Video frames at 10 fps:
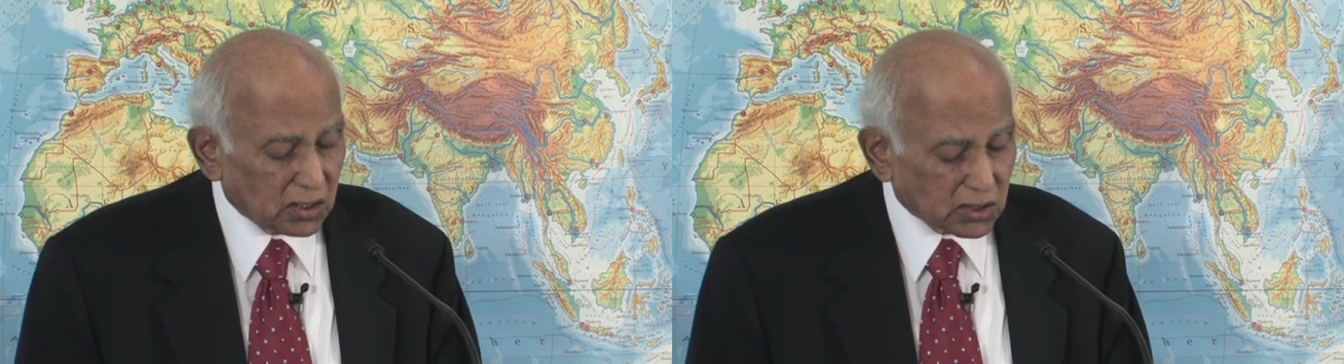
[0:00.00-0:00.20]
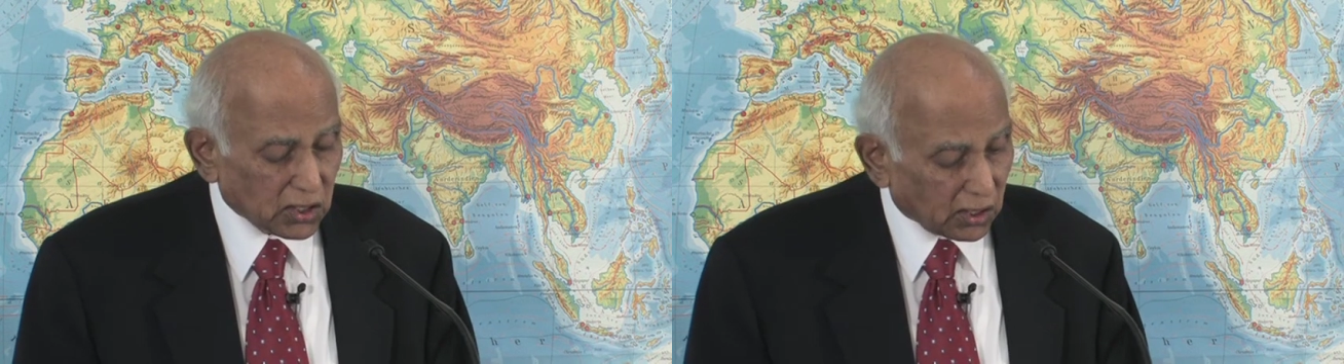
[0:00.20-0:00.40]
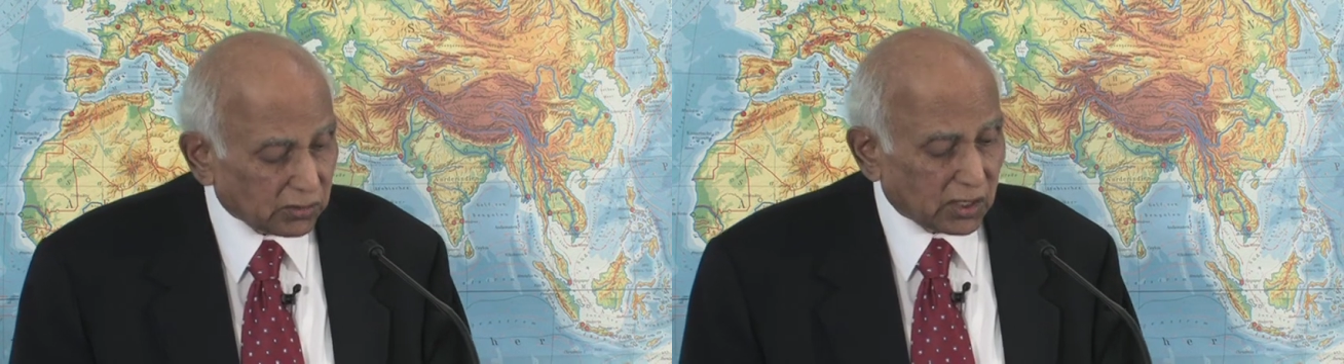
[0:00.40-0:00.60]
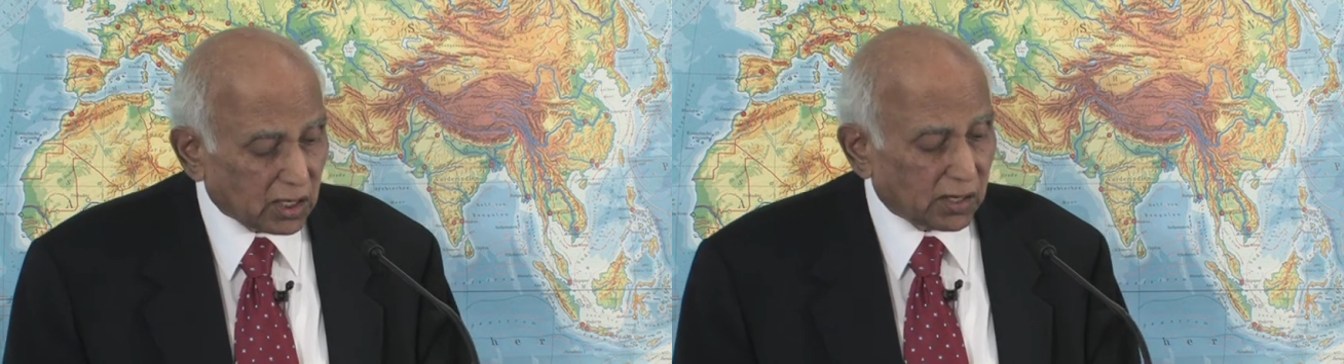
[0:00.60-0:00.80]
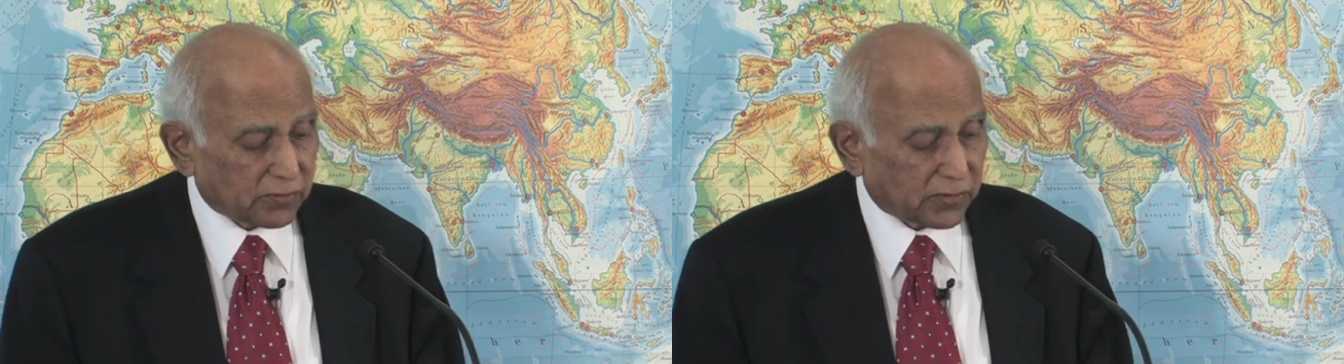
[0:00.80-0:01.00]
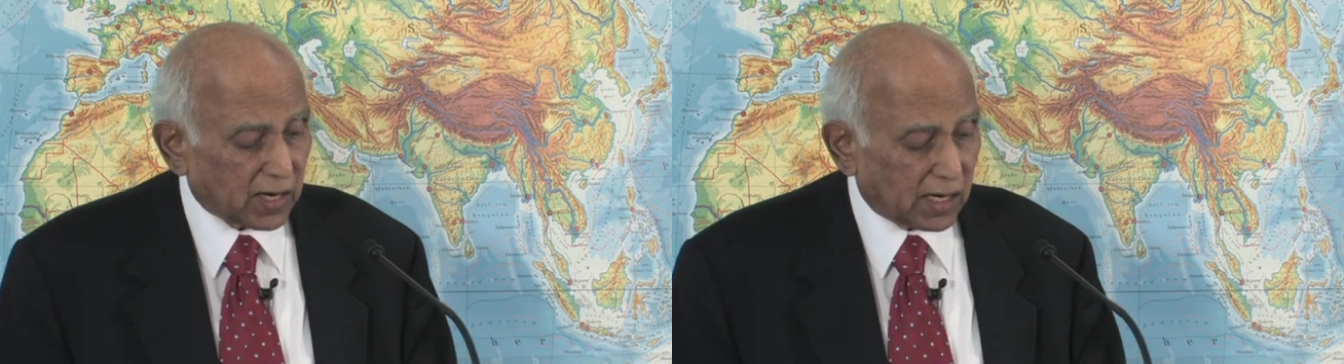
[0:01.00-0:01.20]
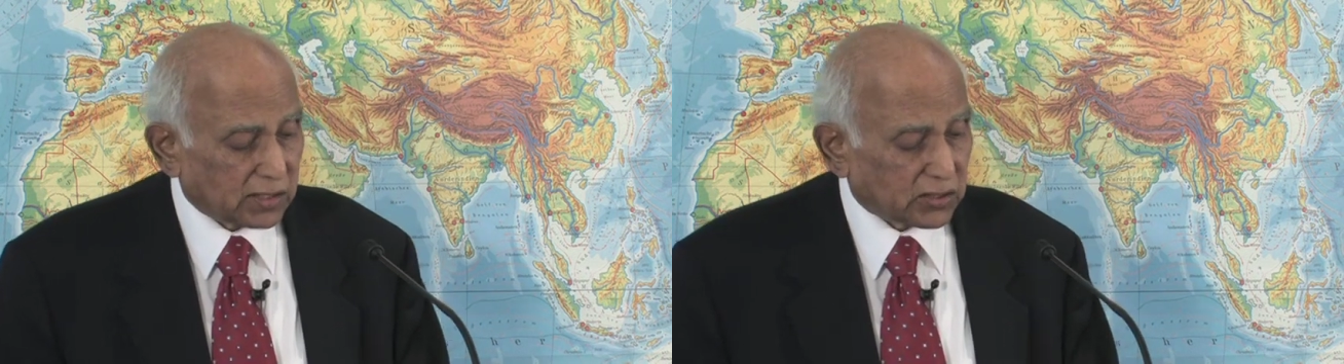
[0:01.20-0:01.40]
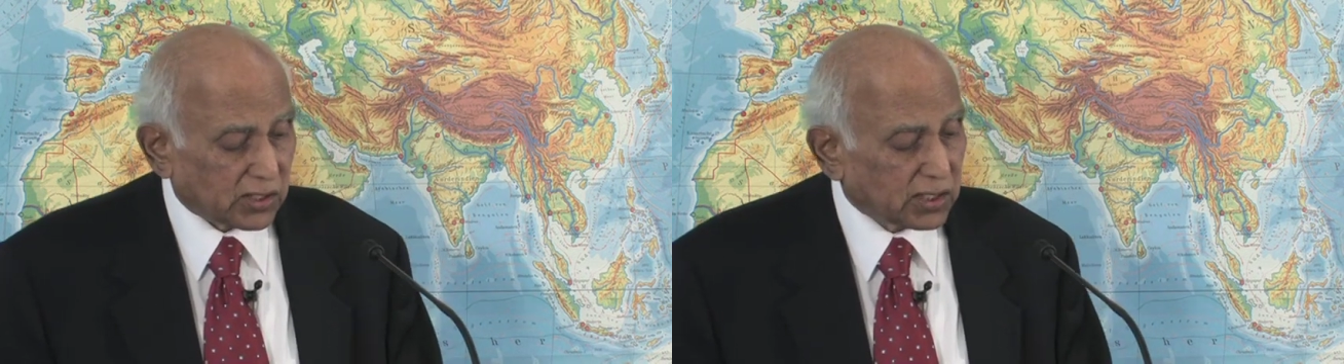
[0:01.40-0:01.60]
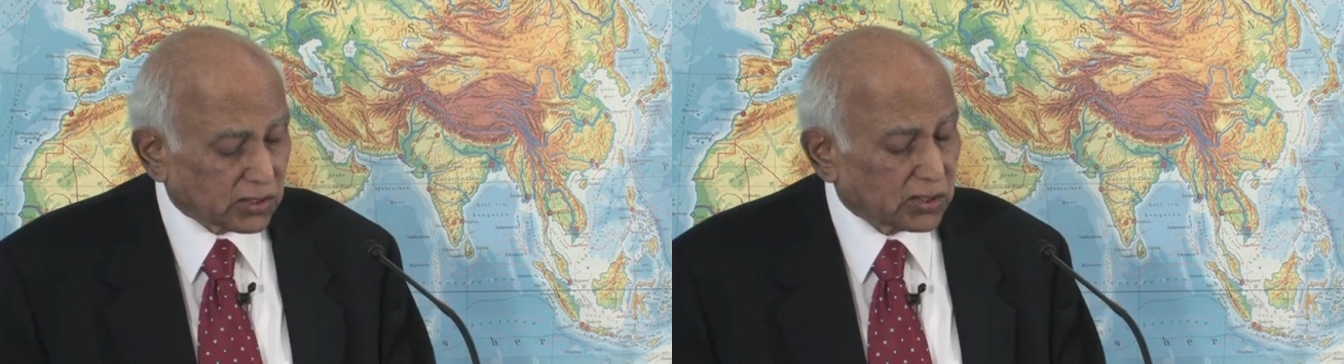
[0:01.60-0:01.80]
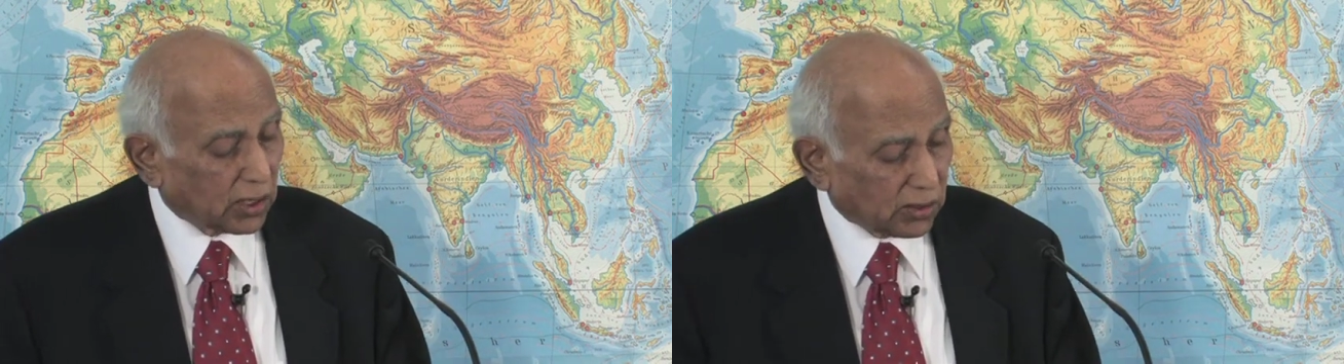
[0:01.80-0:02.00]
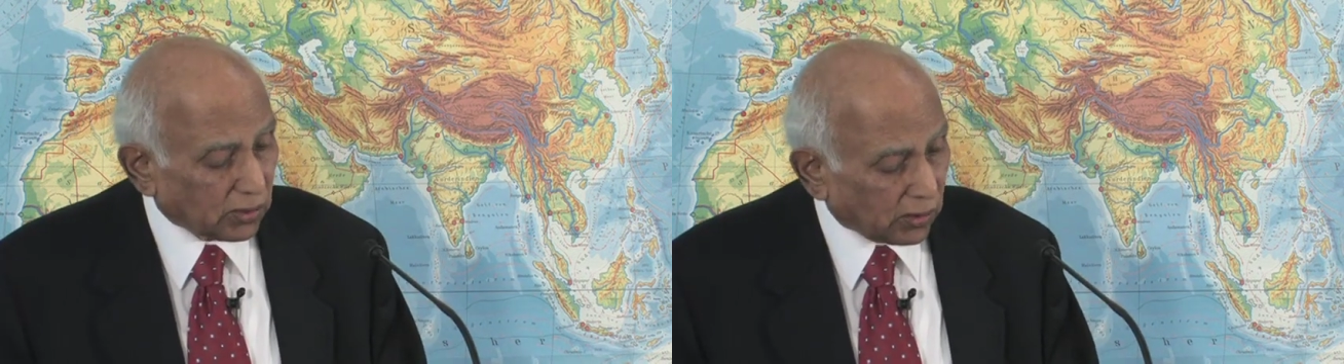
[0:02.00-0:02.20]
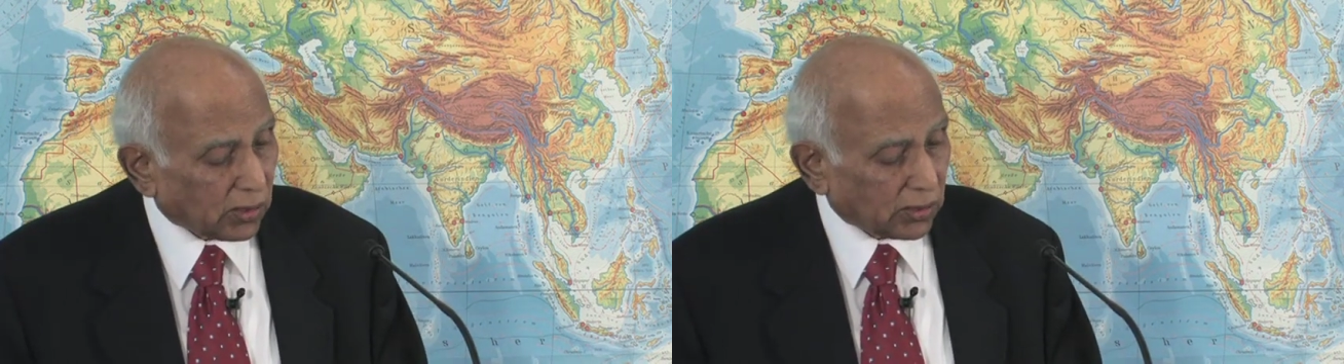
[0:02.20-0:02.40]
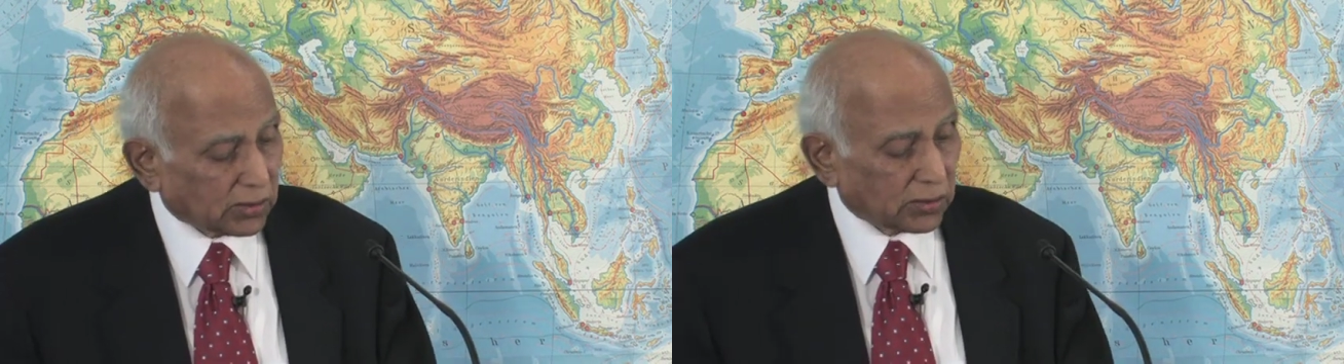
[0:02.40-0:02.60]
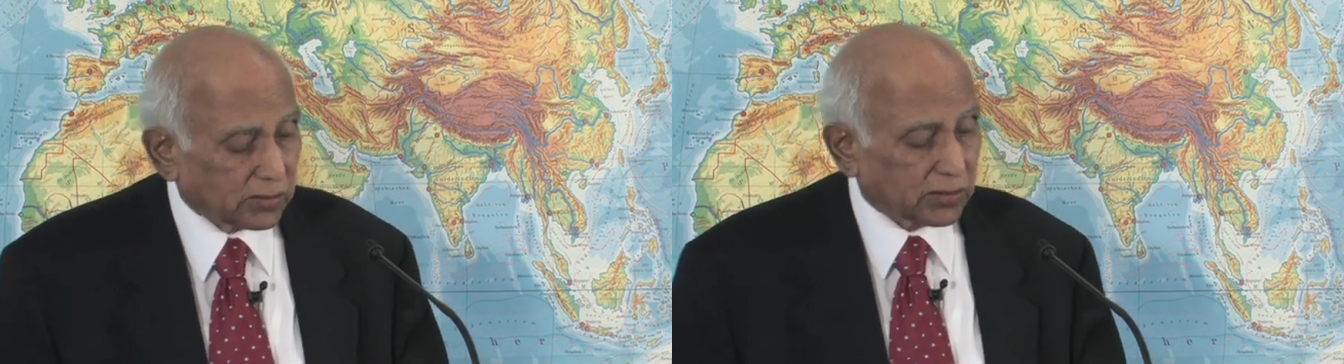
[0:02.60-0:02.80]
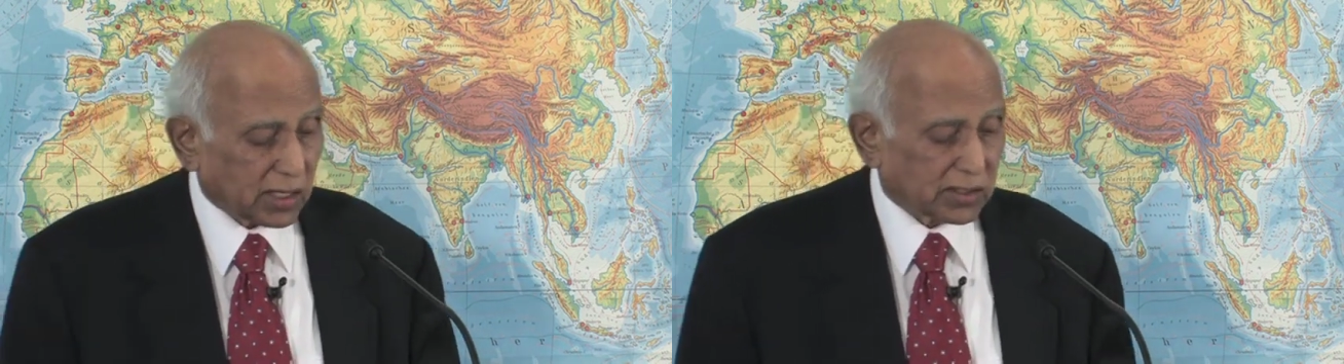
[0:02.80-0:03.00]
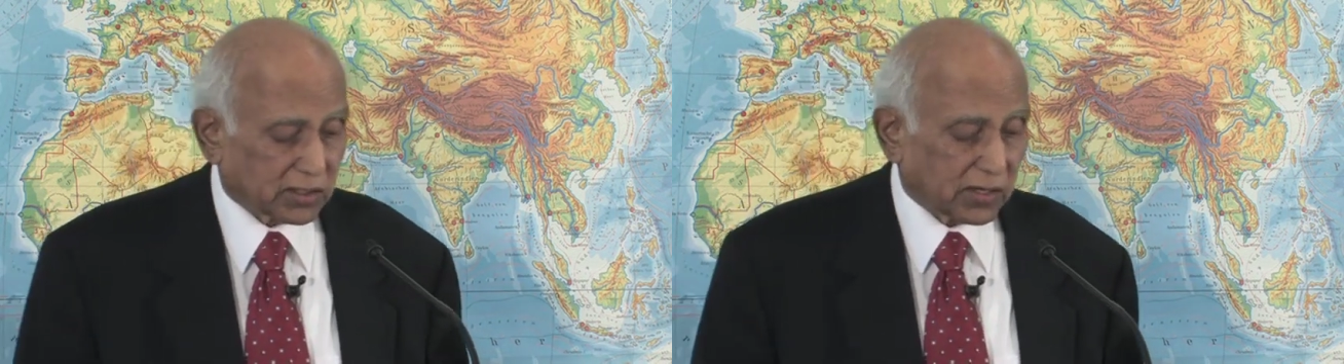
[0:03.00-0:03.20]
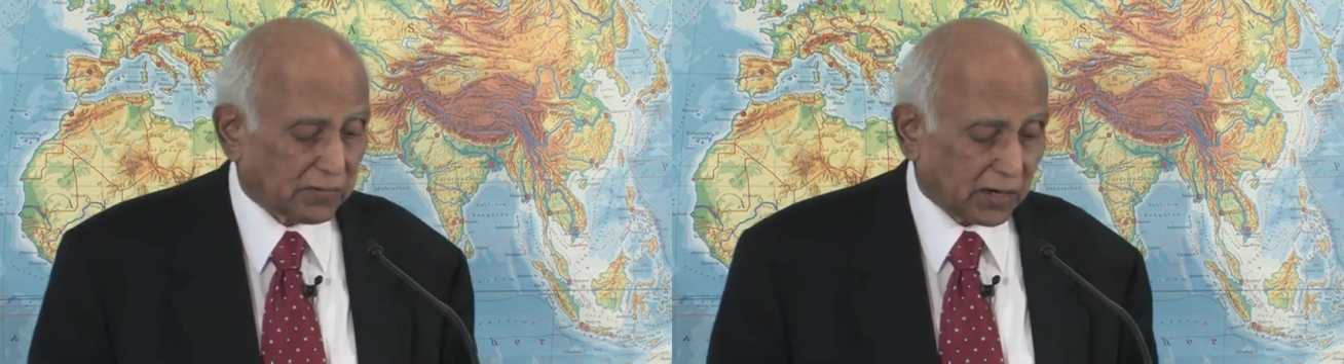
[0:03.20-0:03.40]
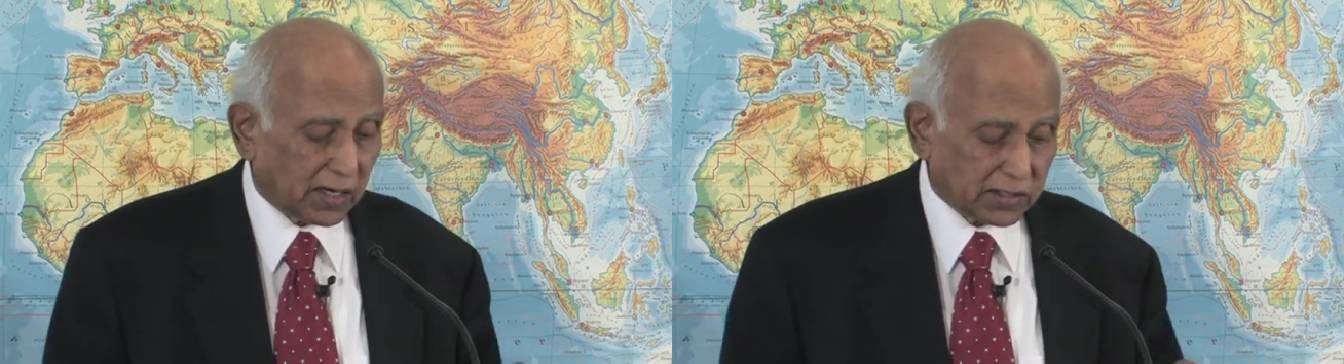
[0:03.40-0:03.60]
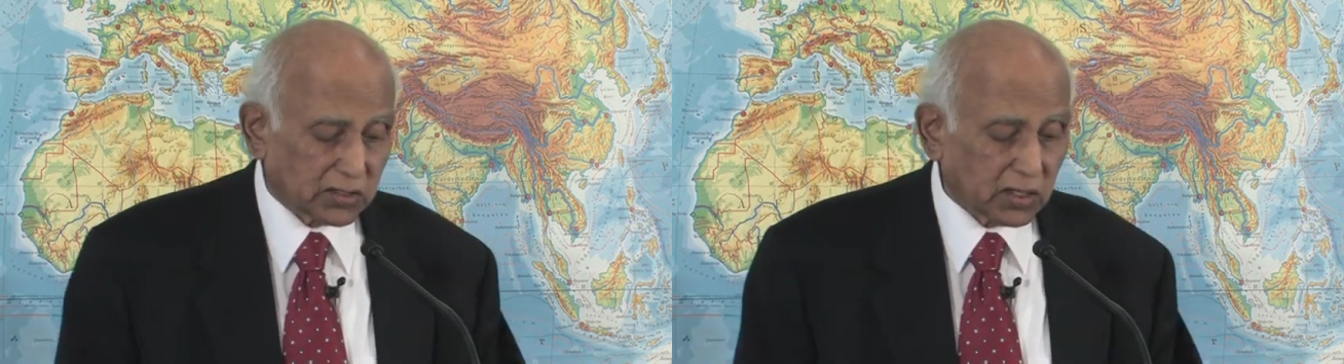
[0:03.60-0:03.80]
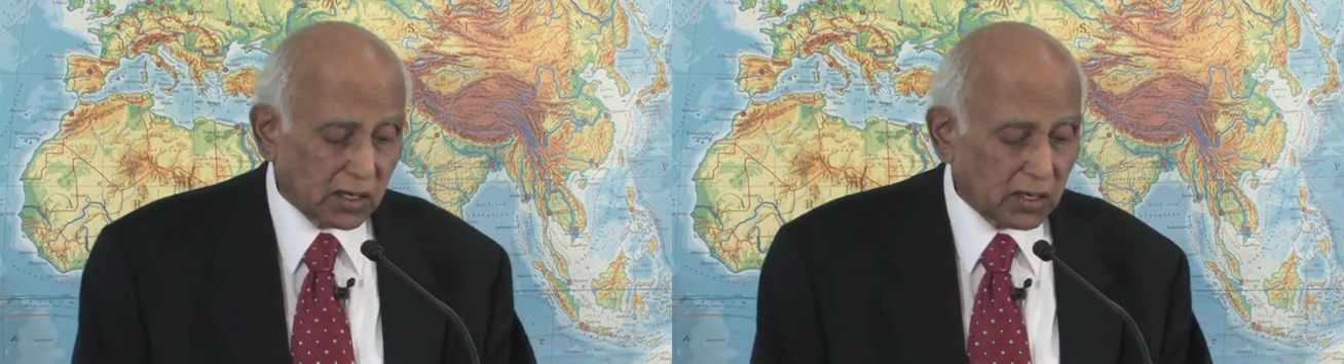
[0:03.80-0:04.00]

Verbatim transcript: So, dear friends, it's the Lord who testifies,